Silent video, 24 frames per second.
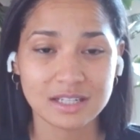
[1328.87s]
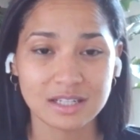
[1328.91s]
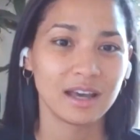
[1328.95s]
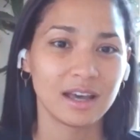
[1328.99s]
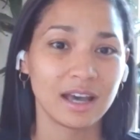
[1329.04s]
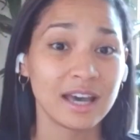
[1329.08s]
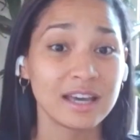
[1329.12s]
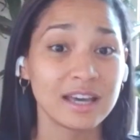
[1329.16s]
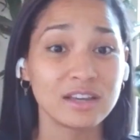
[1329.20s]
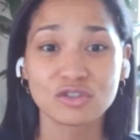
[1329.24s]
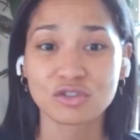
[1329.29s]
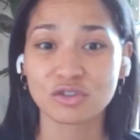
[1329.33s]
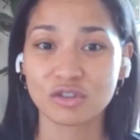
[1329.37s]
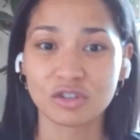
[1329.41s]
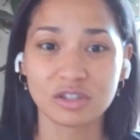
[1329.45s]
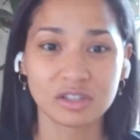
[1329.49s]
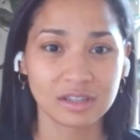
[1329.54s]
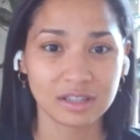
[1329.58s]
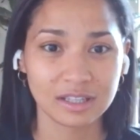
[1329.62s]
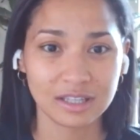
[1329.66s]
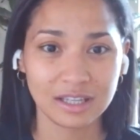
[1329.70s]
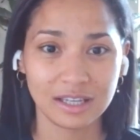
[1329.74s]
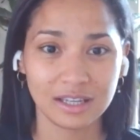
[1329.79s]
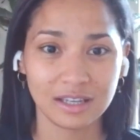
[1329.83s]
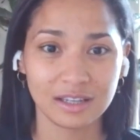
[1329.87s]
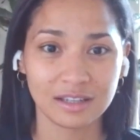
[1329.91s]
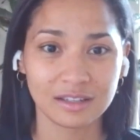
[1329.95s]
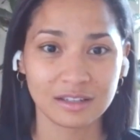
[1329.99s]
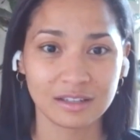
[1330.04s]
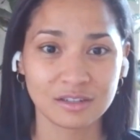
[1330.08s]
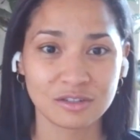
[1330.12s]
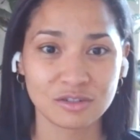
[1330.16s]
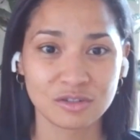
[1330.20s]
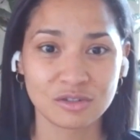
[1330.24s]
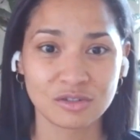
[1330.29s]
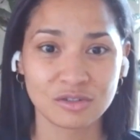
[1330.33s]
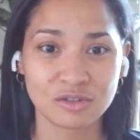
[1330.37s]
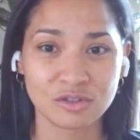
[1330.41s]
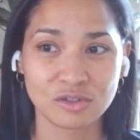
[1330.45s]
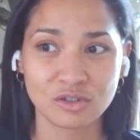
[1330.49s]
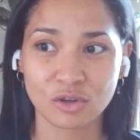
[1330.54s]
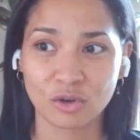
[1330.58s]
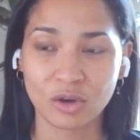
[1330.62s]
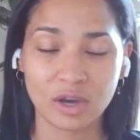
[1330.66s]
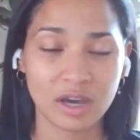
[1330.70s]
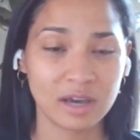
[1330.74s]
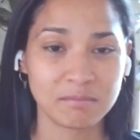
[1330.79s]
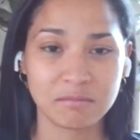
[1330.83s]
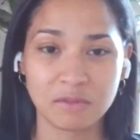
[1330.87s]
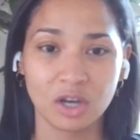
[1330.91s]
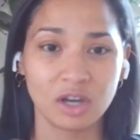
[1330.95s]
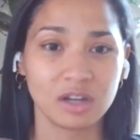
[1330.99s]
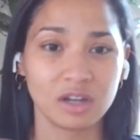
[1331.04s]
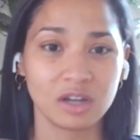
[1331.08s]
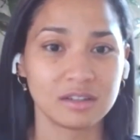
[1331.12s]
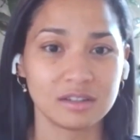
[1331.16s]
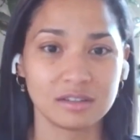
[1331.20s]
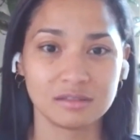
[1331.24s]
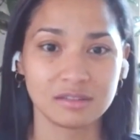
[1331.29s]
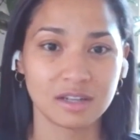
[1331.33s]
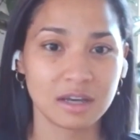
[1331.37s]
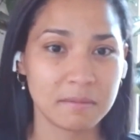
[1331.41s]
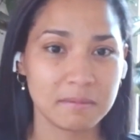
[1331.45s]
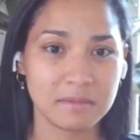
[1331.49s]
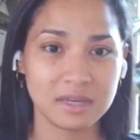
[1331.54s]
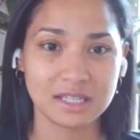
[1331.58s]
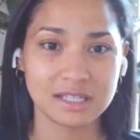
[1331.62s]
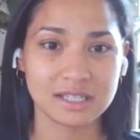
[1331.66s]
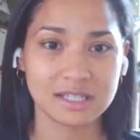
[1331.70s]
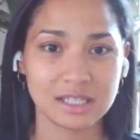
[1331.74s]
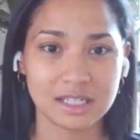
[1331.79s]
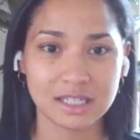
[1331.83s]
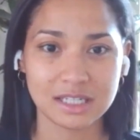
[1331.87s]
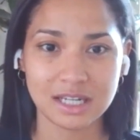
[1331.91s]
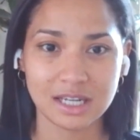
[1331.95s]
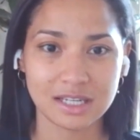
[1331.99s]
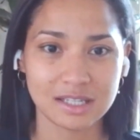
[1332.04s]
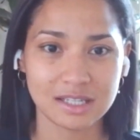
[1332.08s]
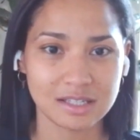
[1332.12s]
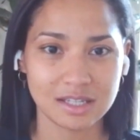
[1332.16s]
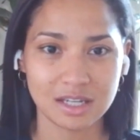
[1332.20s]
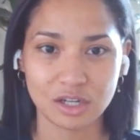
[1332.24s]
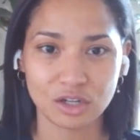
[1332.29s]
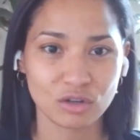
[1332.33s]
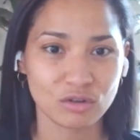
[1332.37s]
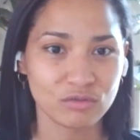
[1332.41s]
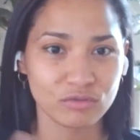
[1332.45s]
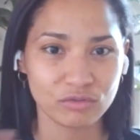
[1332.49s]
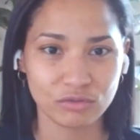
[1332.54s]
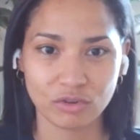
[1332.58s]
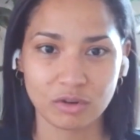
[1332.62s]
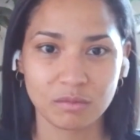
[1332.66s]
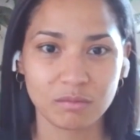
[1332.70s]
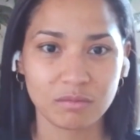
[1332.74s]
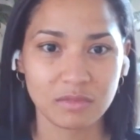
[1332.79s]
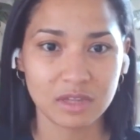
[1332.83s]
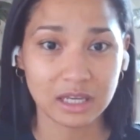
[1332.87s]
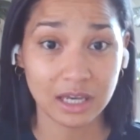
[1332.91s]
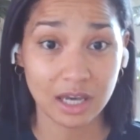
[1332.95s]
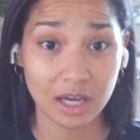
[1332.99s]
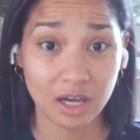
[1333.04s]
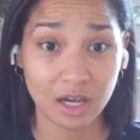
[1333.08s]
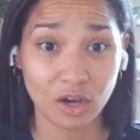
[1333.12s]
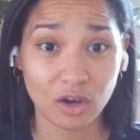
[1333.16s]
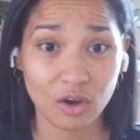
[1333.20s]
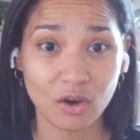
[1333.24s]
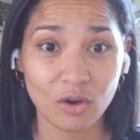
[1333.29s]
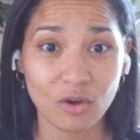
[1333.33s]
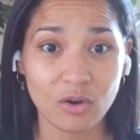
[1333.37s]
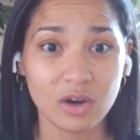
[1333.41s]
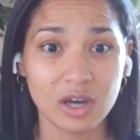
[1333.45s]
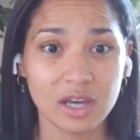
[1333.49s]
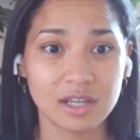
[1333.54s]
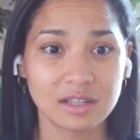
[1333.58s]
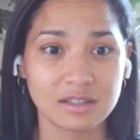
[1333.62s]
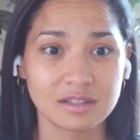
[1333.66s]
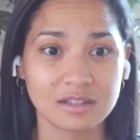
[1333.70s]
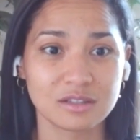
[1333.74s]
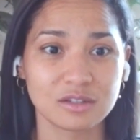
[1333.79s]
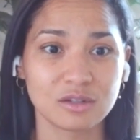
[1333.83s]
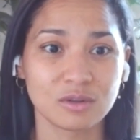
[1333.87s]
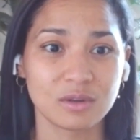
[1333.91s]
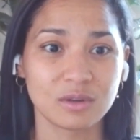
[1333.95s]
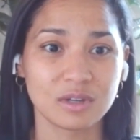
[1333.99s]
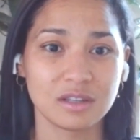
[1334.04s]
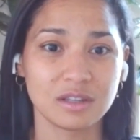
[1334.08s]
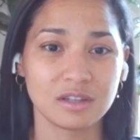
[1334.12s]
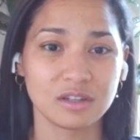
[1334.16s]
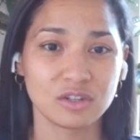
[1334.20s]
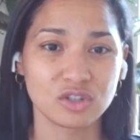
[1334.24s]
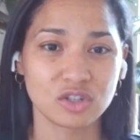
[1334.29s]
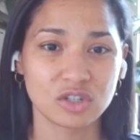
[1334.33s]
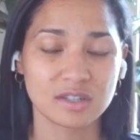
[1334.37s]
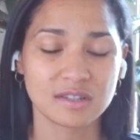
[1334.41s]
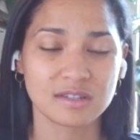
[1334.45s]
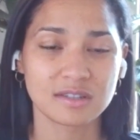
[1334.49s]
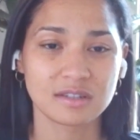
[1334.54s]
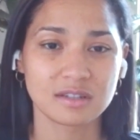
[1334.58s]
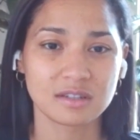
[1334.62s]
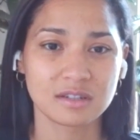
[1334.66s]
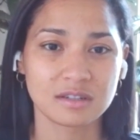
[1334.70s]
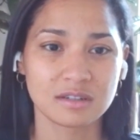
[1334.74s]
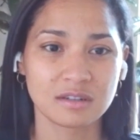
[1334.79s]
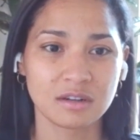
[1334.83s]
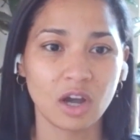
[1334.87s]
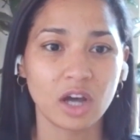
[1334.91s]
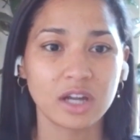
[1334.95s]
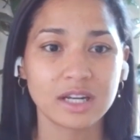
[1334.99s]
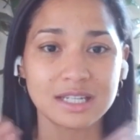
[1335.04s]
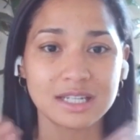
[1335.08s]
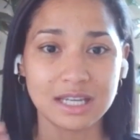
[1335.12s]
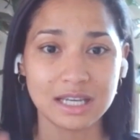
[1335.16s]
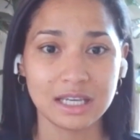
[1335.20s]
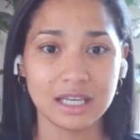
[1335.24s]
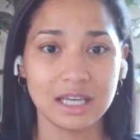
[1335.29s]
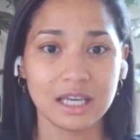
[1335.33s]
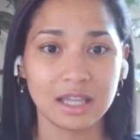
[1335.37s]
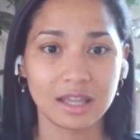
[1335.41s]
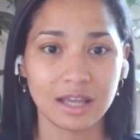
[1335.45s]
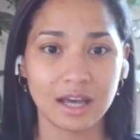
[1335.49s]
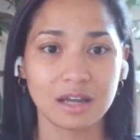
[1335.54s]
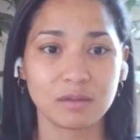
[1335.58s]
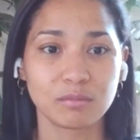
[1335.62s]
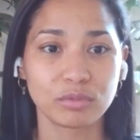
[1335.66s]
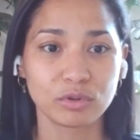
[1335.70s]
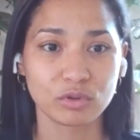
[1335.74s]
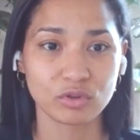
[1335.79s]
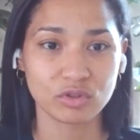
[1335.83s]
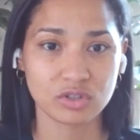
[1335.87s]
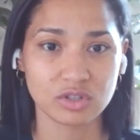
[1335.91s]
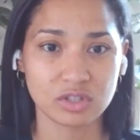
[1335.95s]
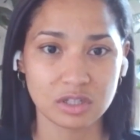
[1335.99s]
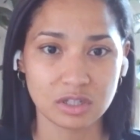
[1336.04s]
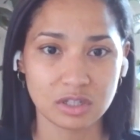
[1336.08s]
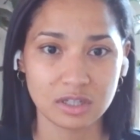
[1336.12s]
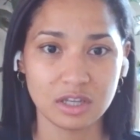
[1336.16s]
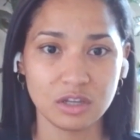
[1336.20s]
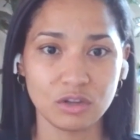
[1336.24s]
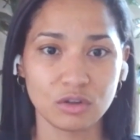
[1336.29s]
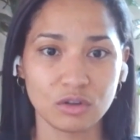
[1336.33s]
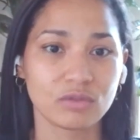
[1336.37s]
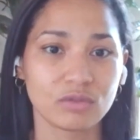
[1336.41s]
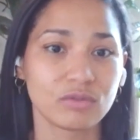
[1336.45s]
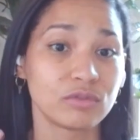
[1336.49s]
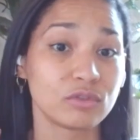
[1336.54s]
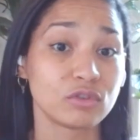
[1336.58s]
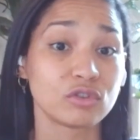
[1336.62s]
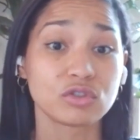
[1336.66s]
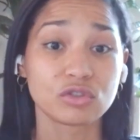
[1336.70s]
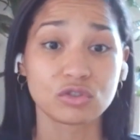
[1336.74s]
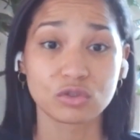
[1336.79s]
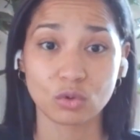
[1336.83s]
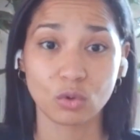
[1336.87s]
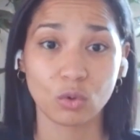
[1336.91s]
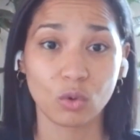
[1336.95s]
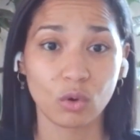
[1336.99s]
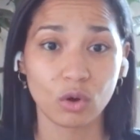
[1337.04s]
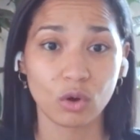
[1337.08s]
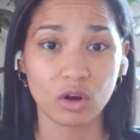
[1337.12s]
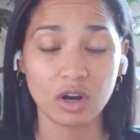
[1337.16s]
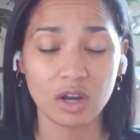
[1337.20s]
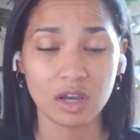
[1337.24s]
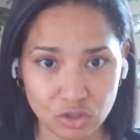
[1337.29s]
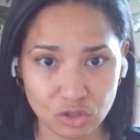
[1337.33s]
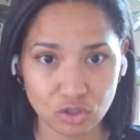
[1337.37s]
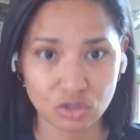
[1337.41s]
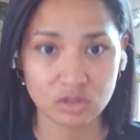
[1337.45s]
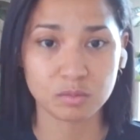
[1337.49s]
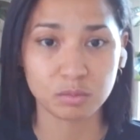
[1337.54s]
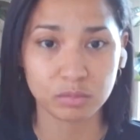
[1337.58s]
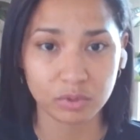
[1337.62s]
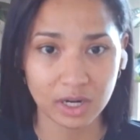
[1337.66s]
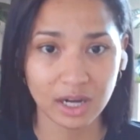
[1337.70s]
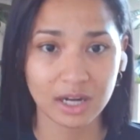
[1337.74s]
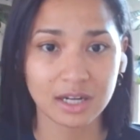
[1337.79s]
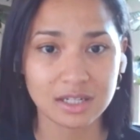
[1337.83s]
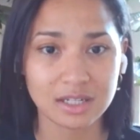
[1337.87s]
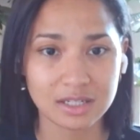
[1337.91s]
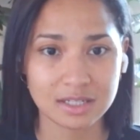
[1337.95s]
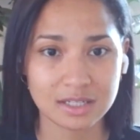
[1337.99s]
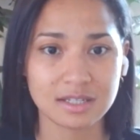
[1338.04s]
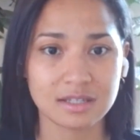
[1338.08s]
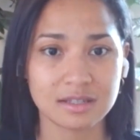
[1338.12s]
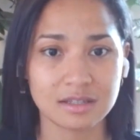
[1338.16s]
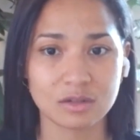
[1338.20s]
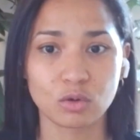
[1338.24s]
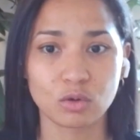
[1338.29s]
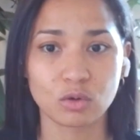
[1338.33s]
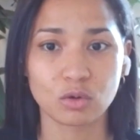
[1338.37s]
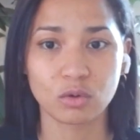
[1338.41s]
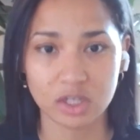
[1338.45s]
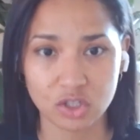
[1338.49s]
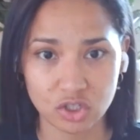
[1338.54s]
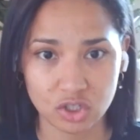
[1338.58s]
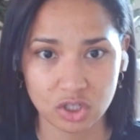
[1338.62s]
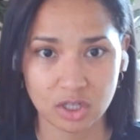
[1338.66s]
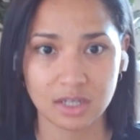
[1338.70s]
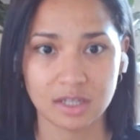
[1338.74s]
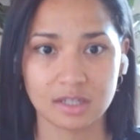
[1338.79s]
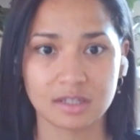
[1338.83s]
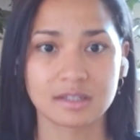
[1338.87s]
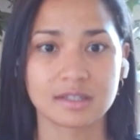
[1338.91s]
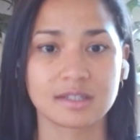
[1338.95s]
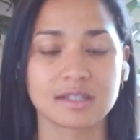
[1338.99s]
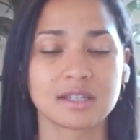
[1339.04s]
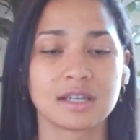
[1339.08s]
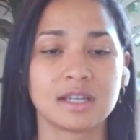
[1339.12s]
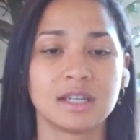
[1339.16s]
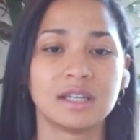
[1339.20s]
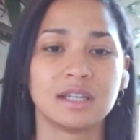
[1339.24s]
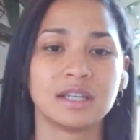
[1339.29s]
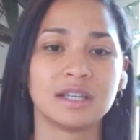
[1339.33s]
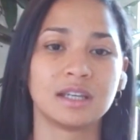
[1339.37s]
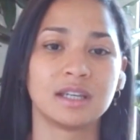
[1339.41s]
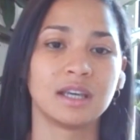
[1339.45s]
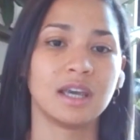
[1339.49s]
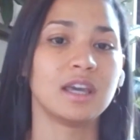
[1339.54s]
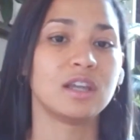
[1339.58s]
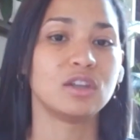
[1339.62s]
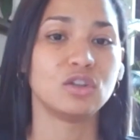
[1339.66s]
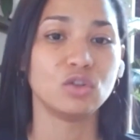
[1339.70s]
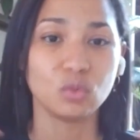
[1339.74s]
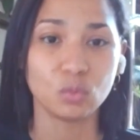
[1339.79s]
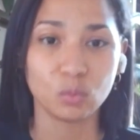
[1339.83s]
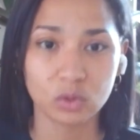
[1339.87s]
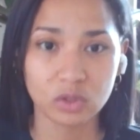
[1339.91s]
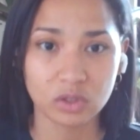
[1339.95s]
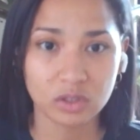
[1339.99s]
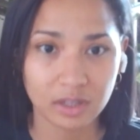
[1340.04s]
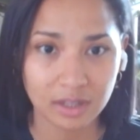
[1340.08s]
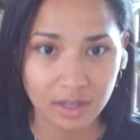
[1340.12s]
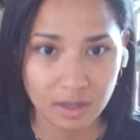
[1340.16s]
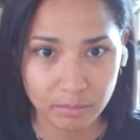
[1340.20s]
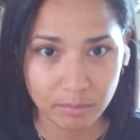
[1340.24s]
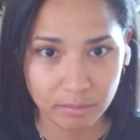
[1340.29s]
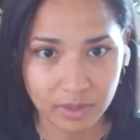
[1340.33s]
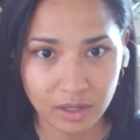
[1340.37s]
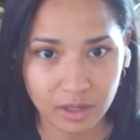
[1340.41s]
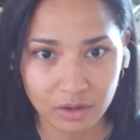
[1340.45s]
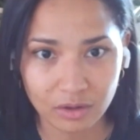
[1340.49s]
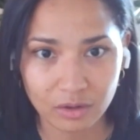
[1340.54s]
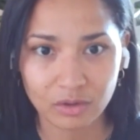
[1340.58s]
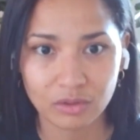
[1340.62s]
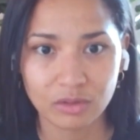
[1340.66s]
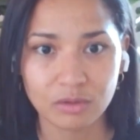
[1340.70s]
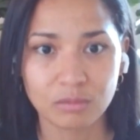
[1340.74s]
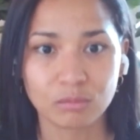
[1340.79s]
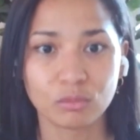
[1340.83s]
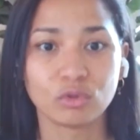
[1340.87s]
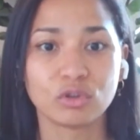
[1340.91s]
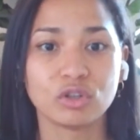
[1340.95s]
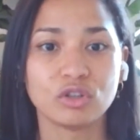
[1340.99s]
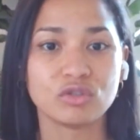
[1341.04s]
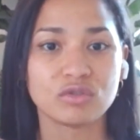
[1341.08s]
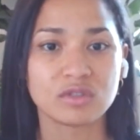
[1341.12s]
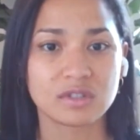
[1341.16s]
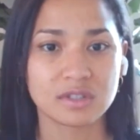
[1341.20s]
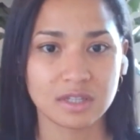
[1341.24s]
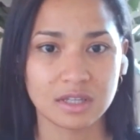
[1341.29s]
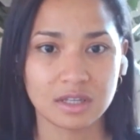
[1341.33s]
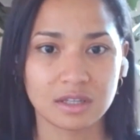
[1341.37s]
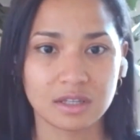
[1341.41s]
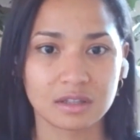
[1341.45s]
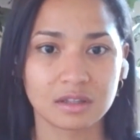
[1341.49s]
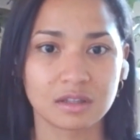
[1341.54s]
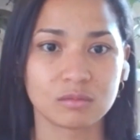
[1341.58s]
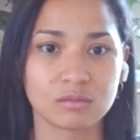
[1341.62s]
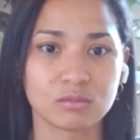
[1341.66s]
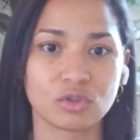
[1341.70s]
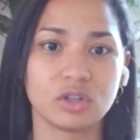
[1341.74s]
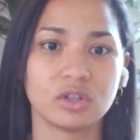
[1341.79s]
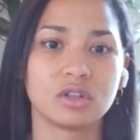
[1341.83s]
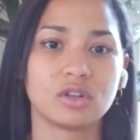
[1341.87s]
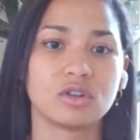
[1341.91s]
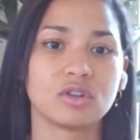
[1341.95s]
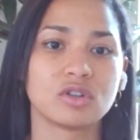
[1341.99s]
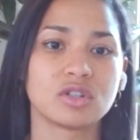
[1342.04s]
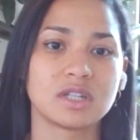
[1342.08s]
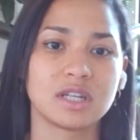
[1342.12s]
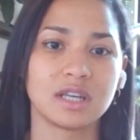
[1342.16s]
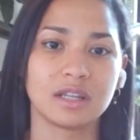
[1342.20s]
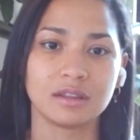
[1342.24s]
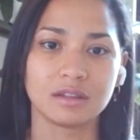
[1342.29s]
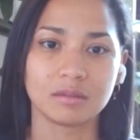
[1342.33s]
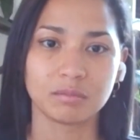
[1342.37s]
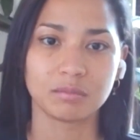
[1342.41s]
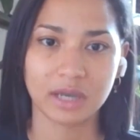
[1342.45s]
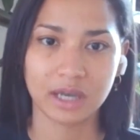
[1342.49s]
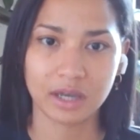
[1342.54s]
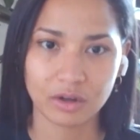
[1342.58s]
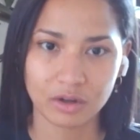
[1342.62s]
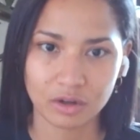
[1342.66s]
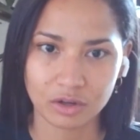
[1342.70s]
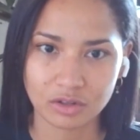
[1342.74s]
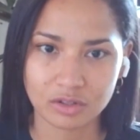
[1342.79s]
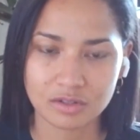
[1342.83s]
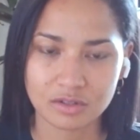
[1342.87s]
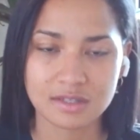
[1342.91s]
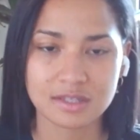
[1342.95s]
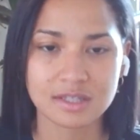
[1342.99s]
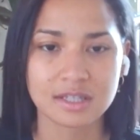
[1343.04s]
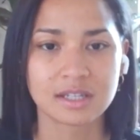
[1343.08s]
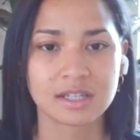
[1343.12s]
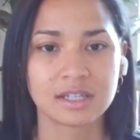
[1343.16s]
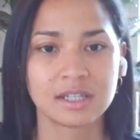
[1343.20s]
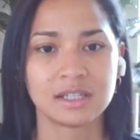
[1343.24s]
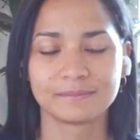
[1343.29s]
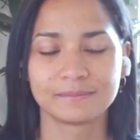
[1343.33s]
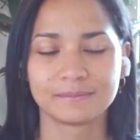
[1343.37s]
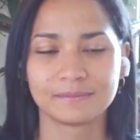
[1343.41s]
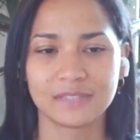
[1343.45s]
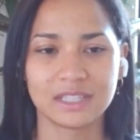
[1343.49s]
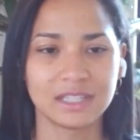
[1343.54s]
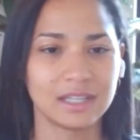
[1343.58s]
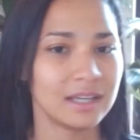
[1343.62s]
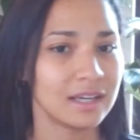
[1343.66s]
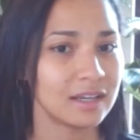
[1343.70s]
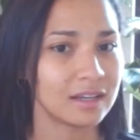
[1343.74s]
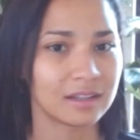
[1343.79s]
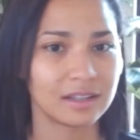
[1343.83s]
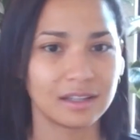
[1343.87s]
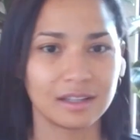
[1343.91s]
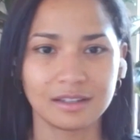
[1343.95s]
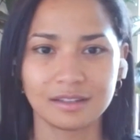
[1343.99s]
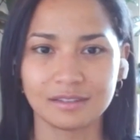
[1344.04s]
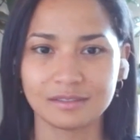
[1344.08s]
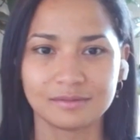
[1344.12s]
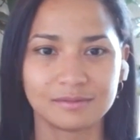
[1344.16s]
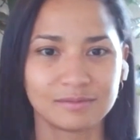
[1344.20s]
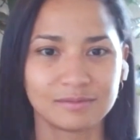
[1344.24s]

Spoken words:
And I certainly don't, I'm not an amazing test taker from the get-go. And so I think just not taking that personally, your first score, and just practice the questions, and you will get better. The more you see it, the more you understand the patterns. And yeah, and